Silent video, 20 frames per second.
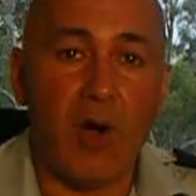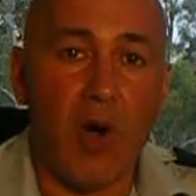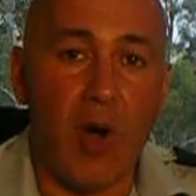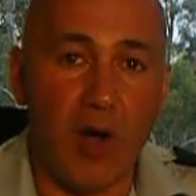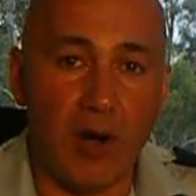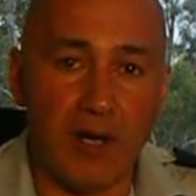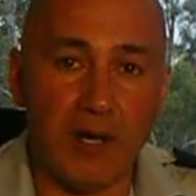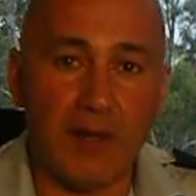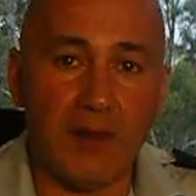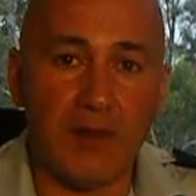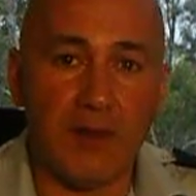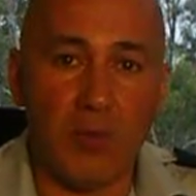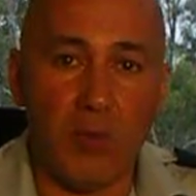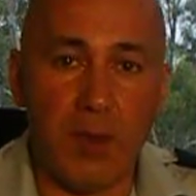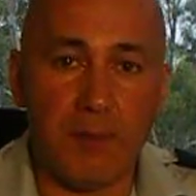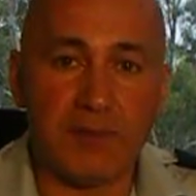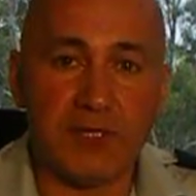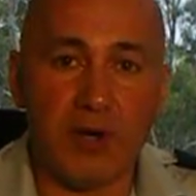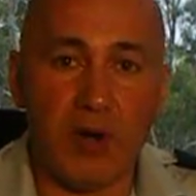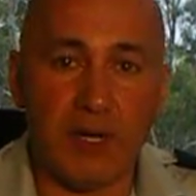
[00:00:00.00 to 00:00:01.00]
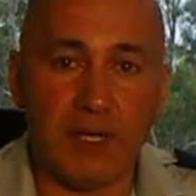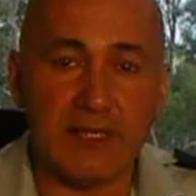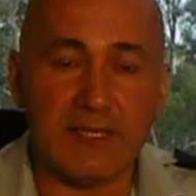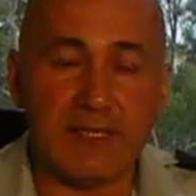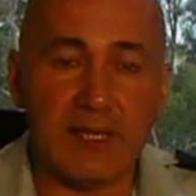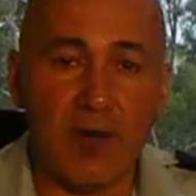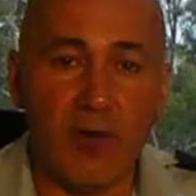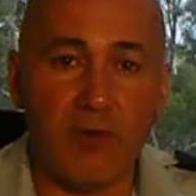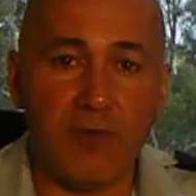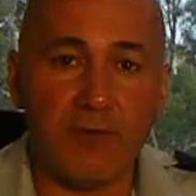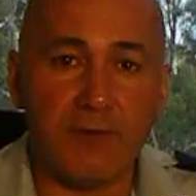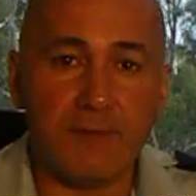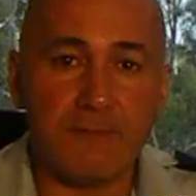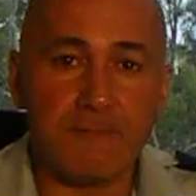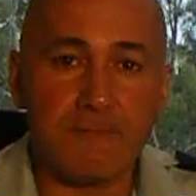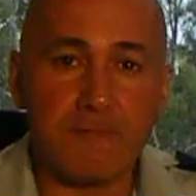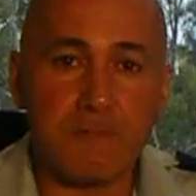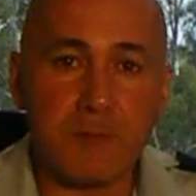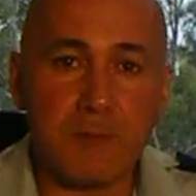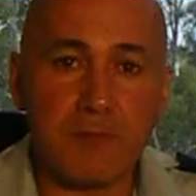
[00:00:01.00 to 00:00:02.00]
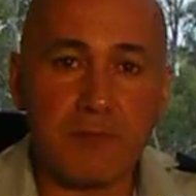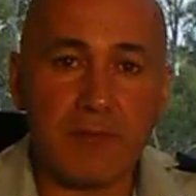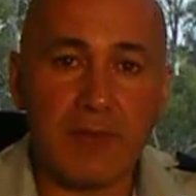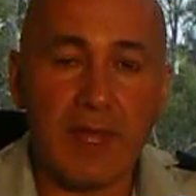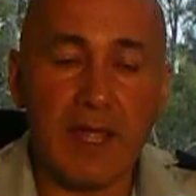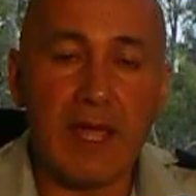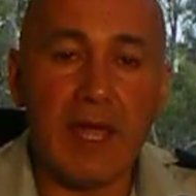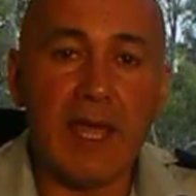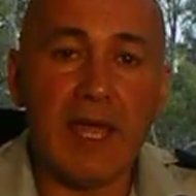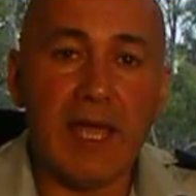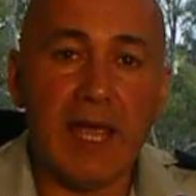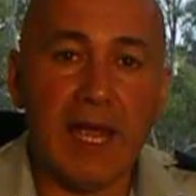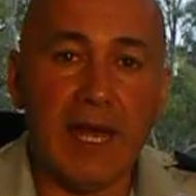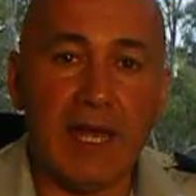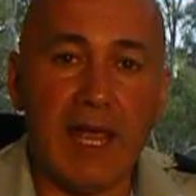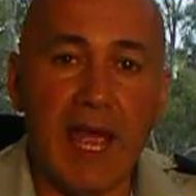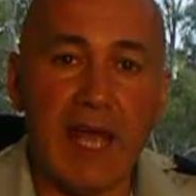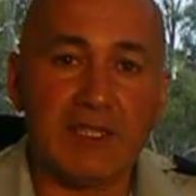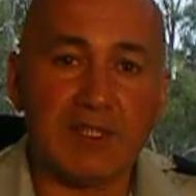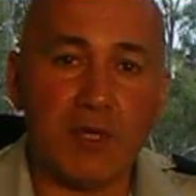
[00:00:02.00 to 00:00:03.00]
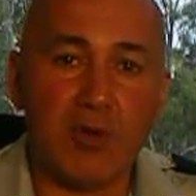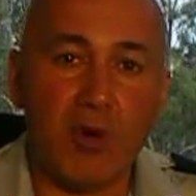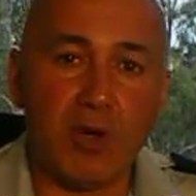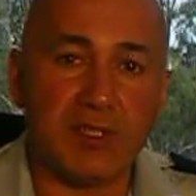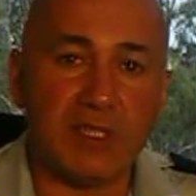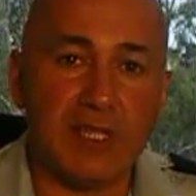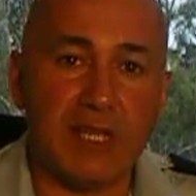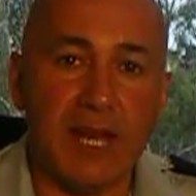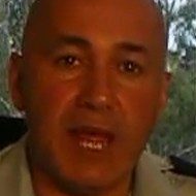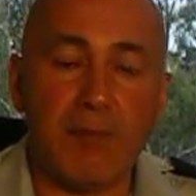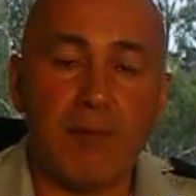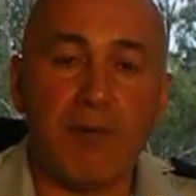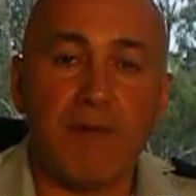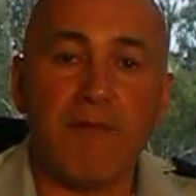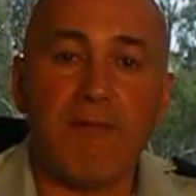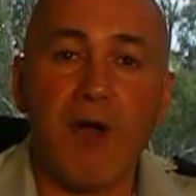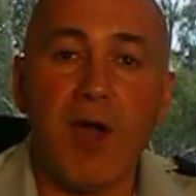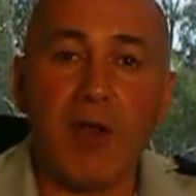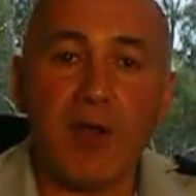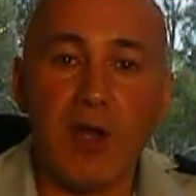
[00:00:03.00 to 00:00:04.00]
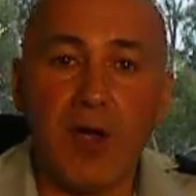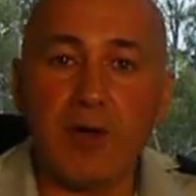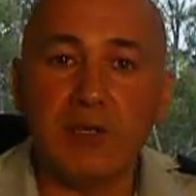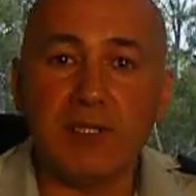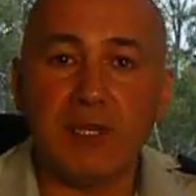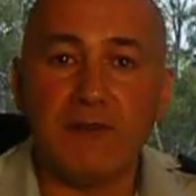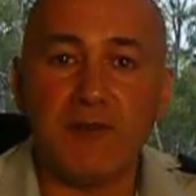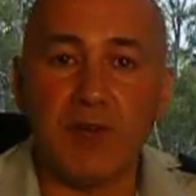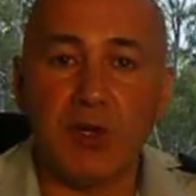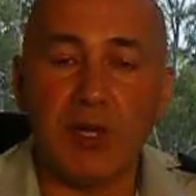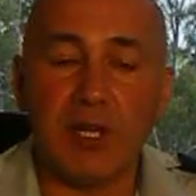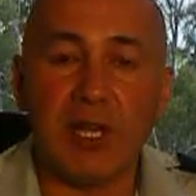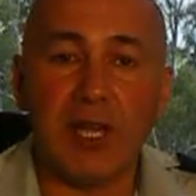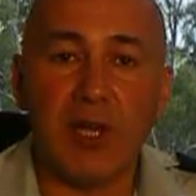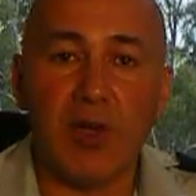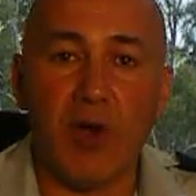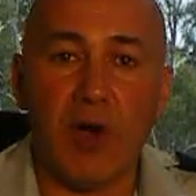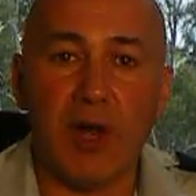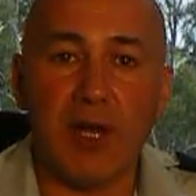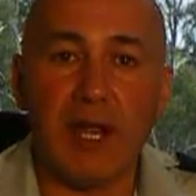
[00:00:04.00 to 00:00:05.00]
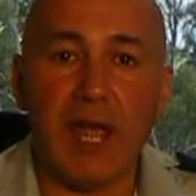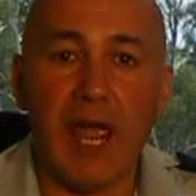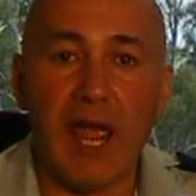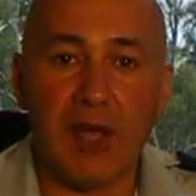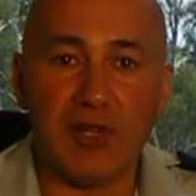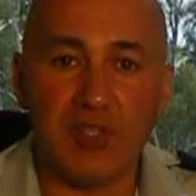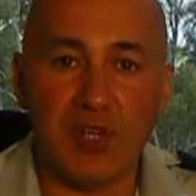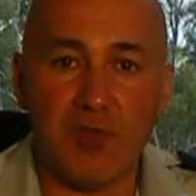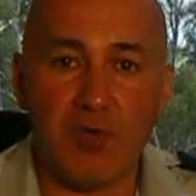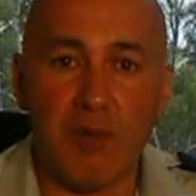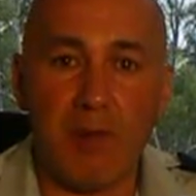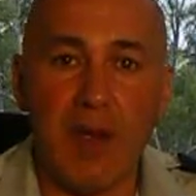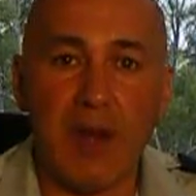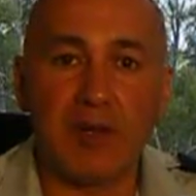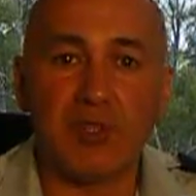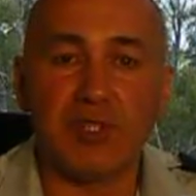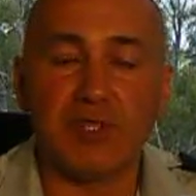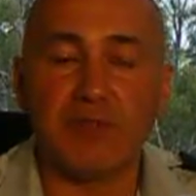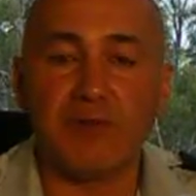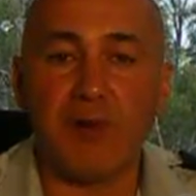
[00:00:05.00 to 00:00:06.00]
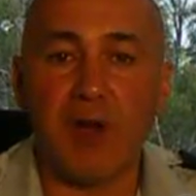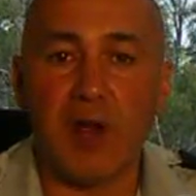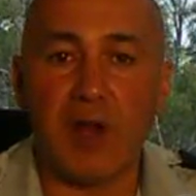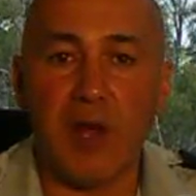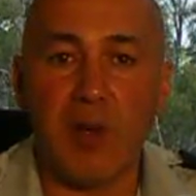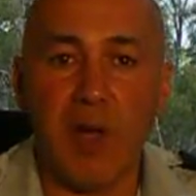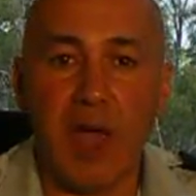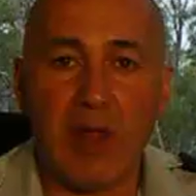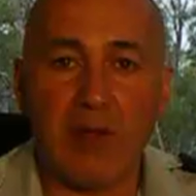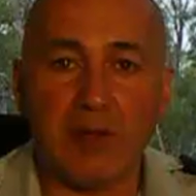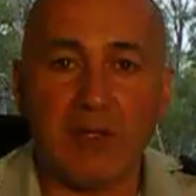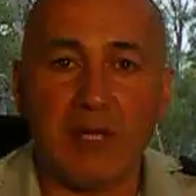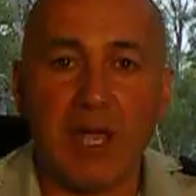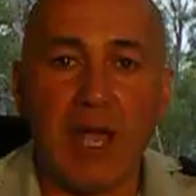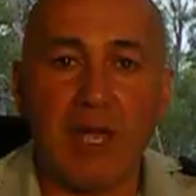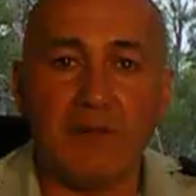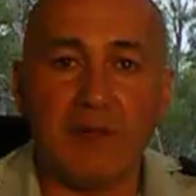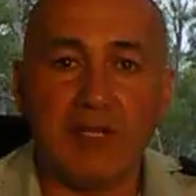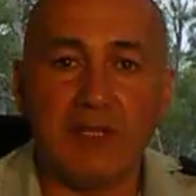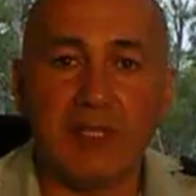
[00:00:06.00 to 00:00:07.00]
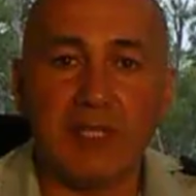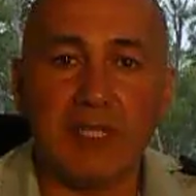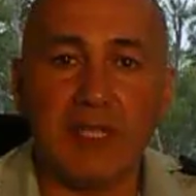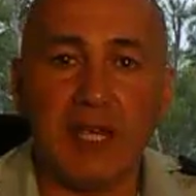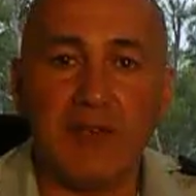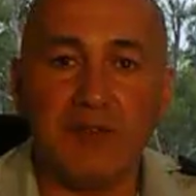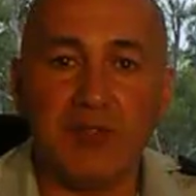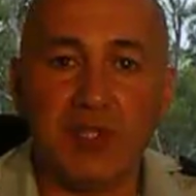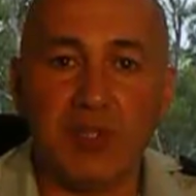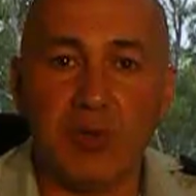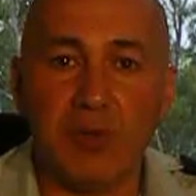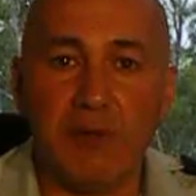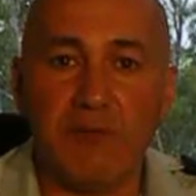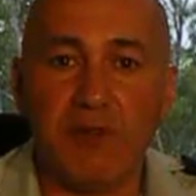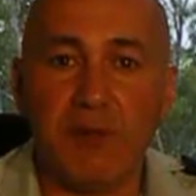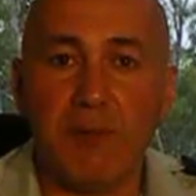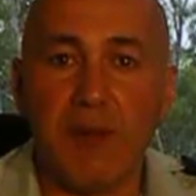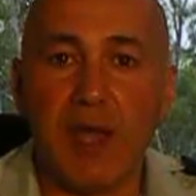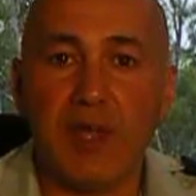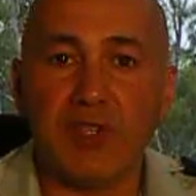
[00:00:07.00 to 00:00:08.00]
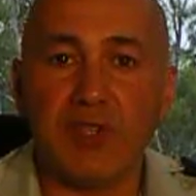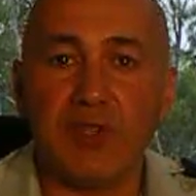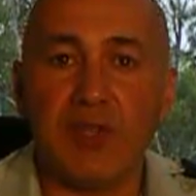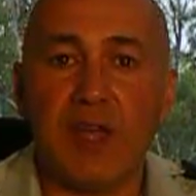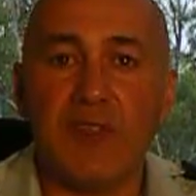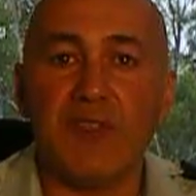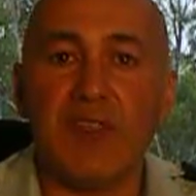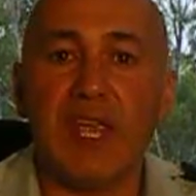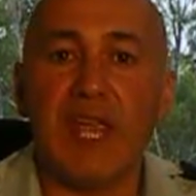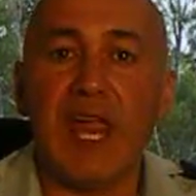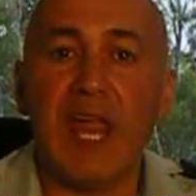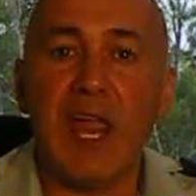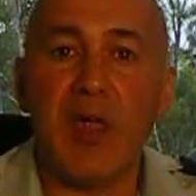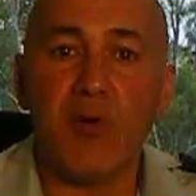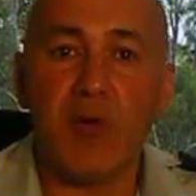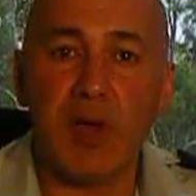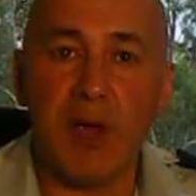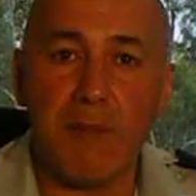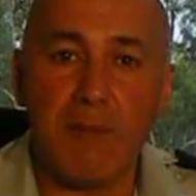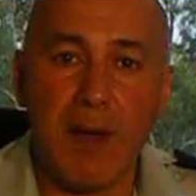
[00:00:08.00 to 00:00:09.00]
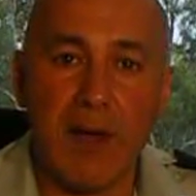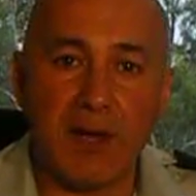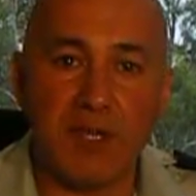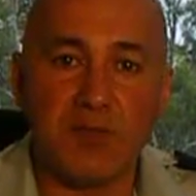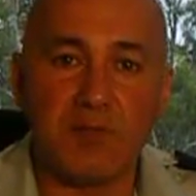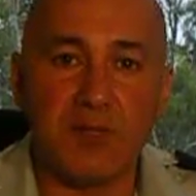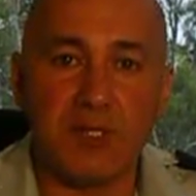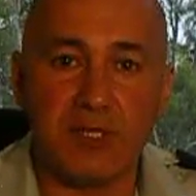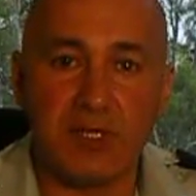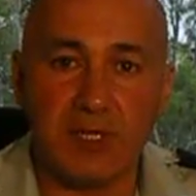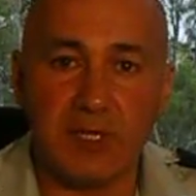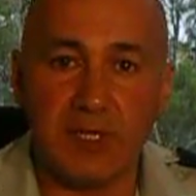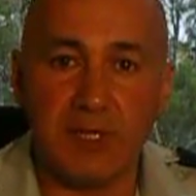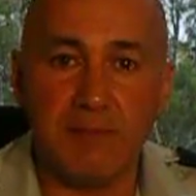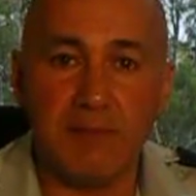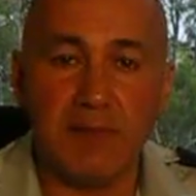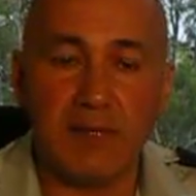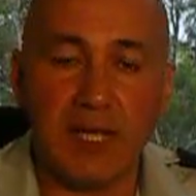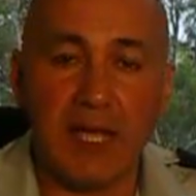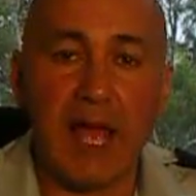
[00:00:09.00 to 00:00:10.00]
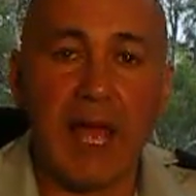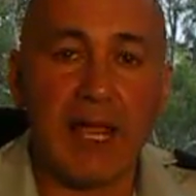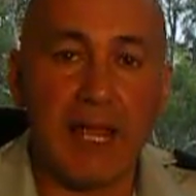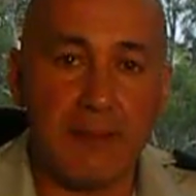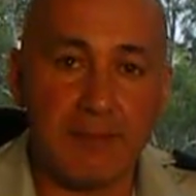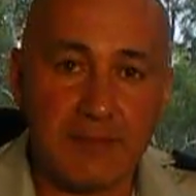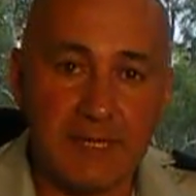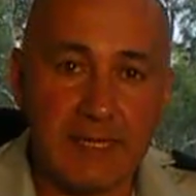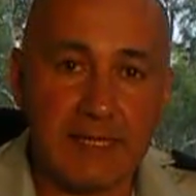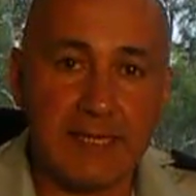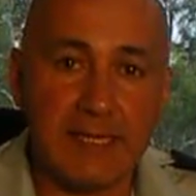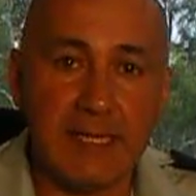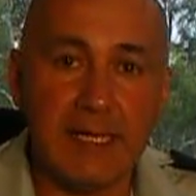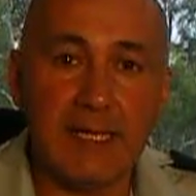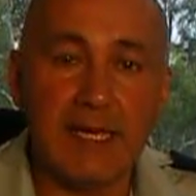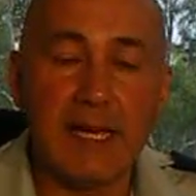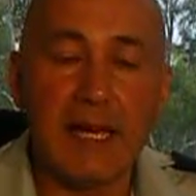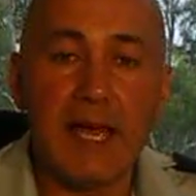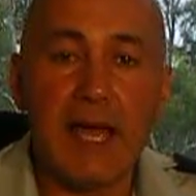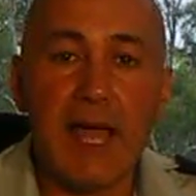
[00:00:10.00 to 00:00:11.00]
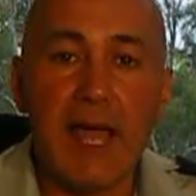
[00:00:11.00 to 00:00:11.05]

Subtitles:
on the website itself. It has across it a number of photos. If you click on our General Manager's photo, Alan Davies, it gives you information that the Area Management Team, the AMT,